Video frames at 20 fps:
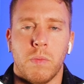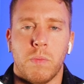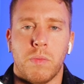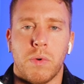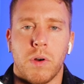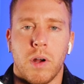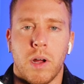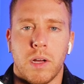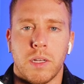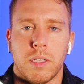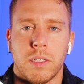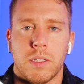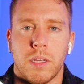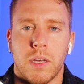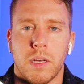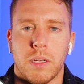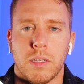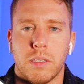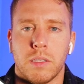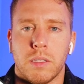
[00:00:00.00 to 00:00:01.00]

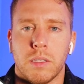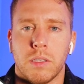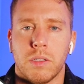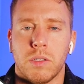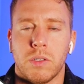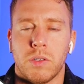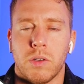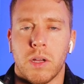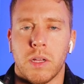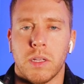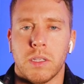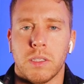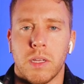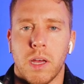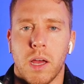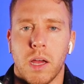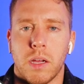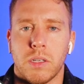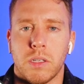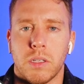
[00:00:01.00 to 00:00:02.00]
process these
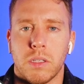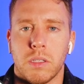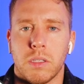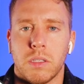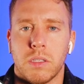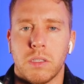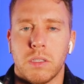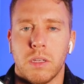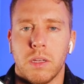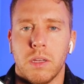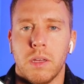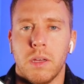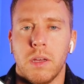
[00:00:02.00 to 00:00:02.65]
transactions.